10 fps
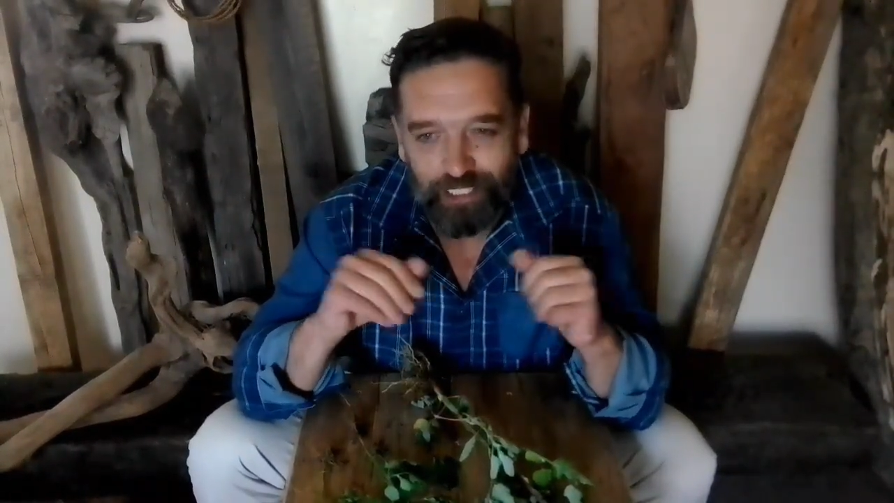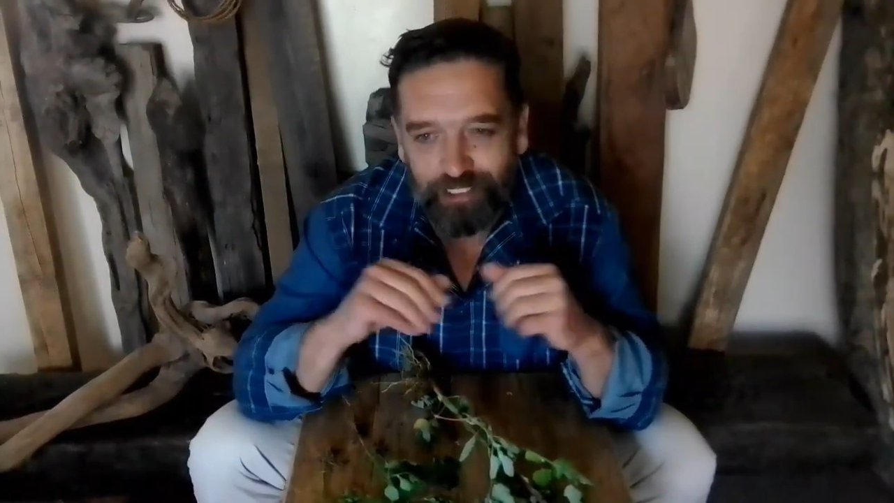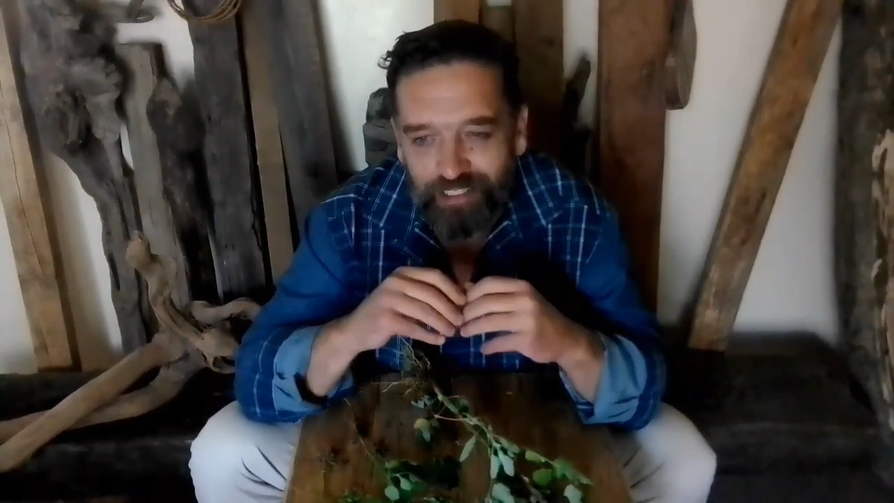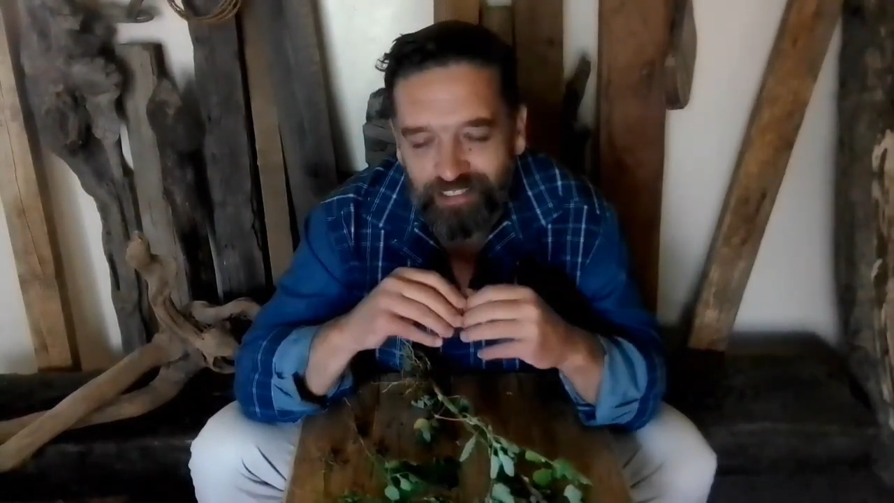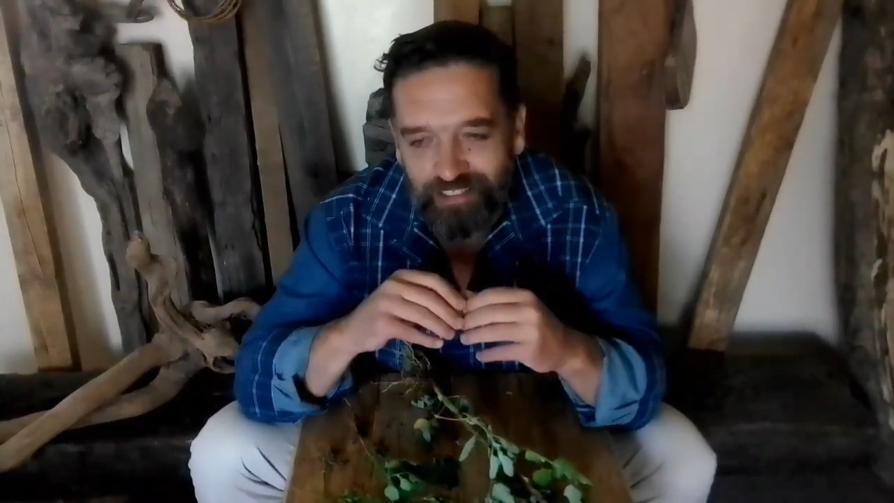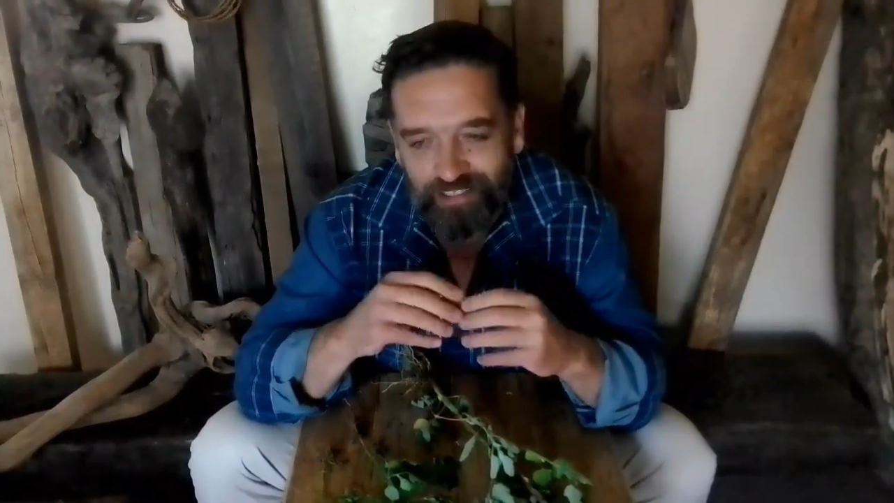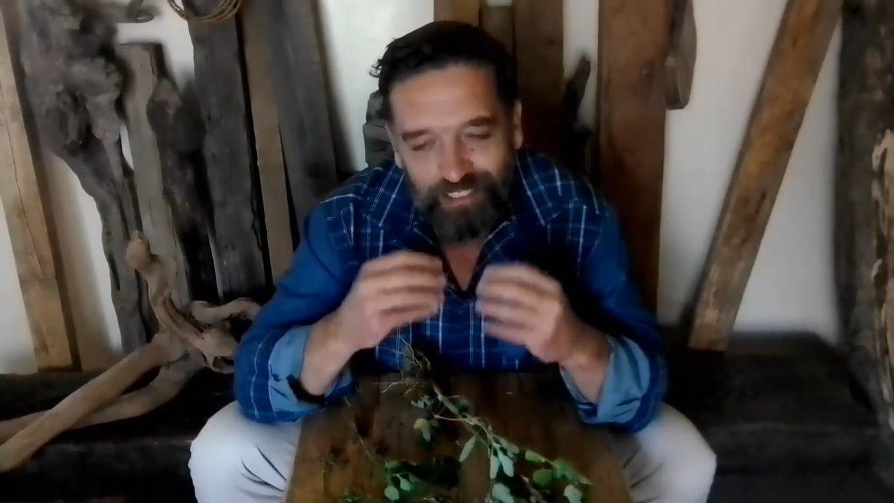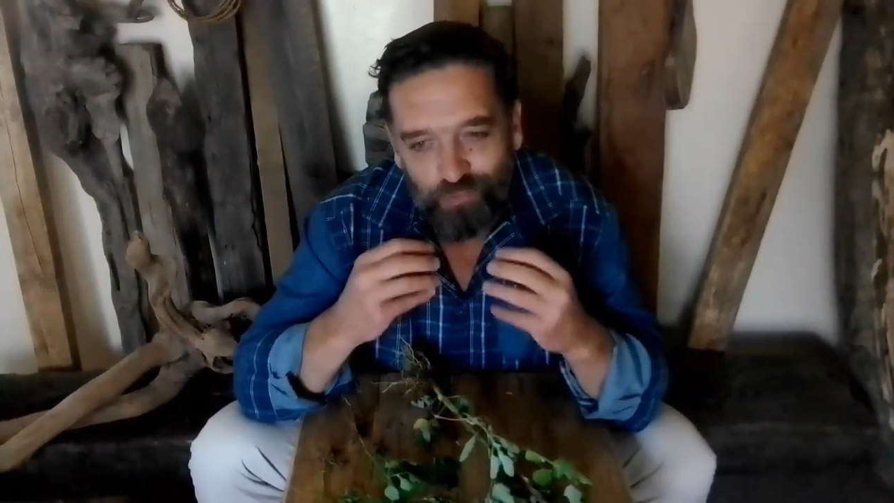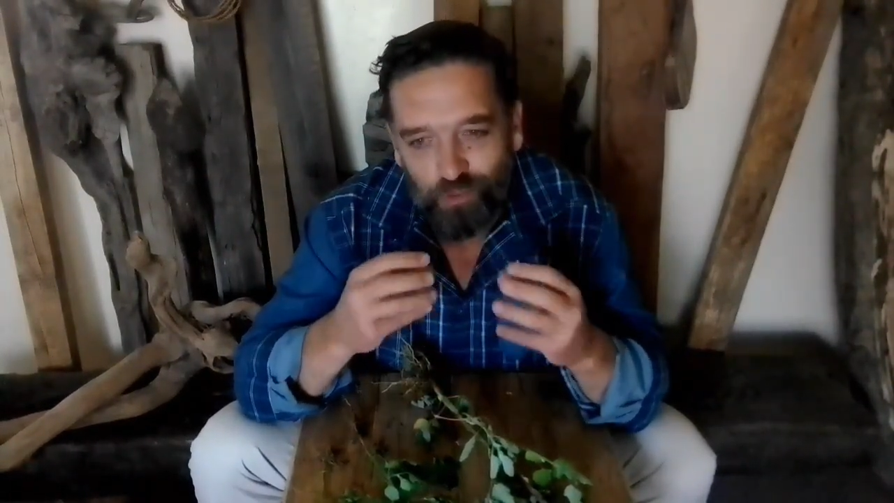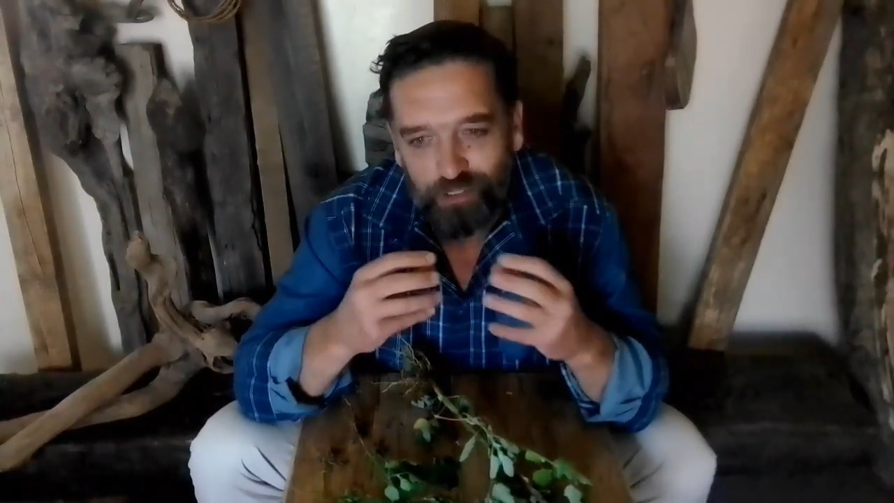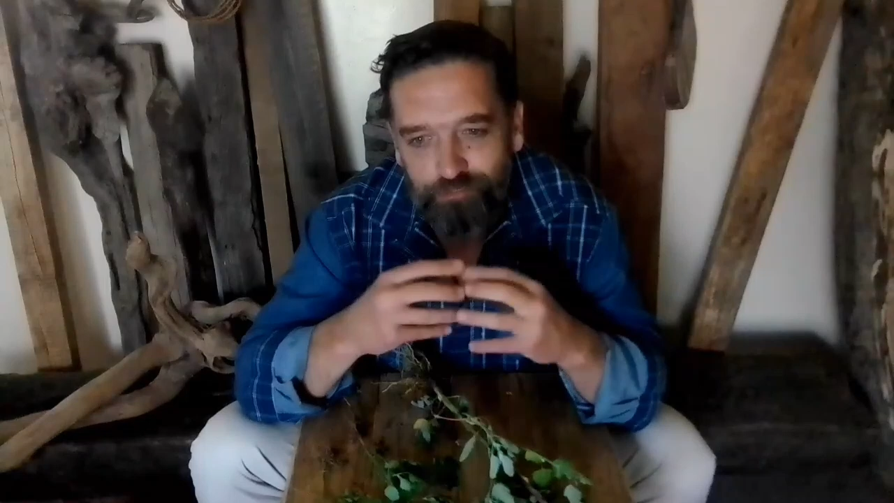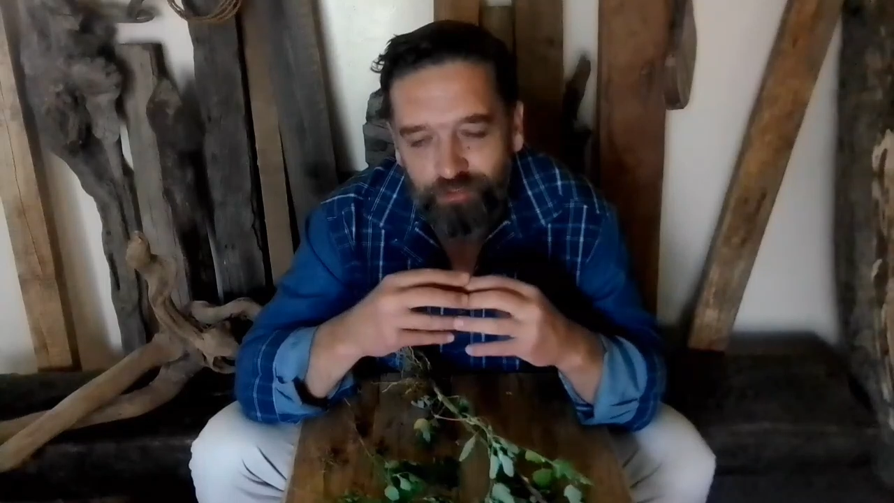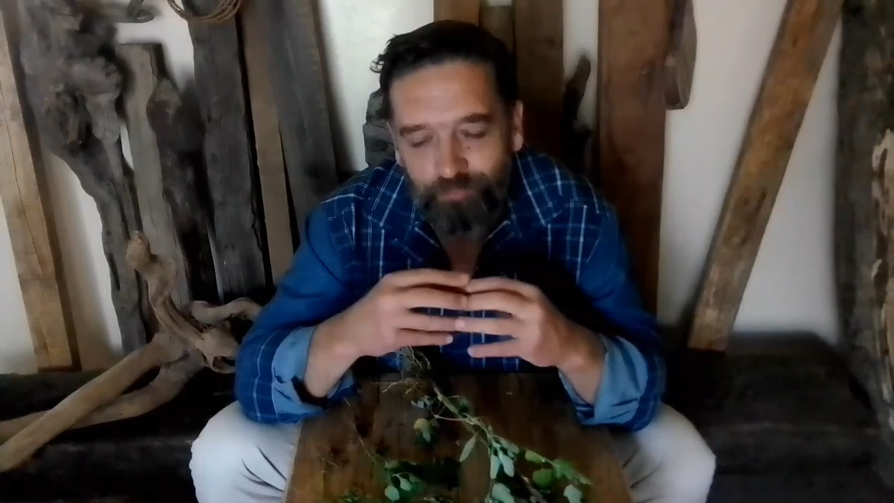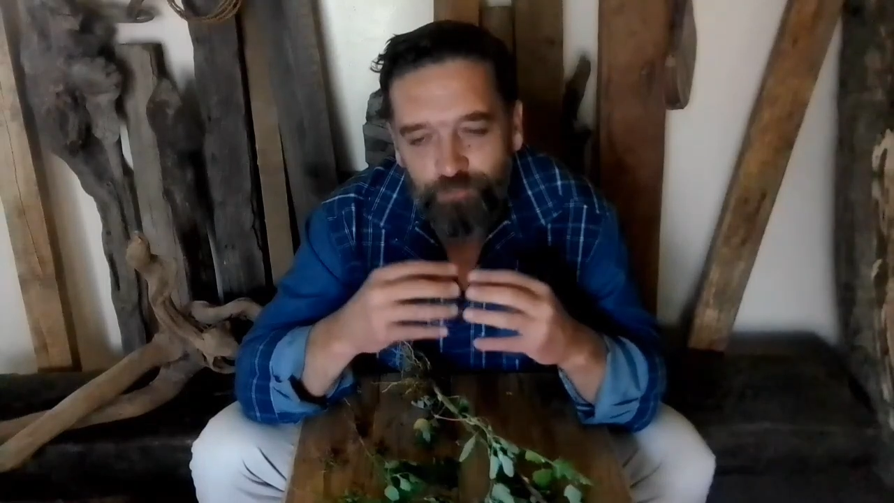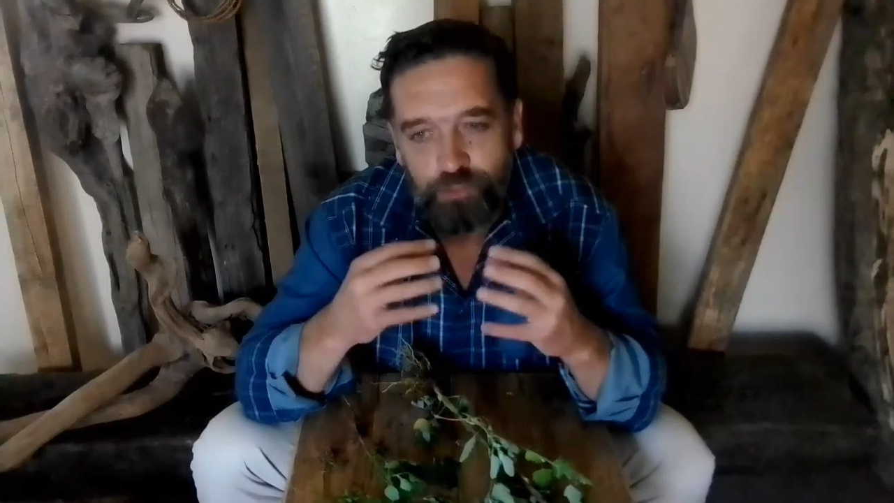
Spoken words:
and that's wonderful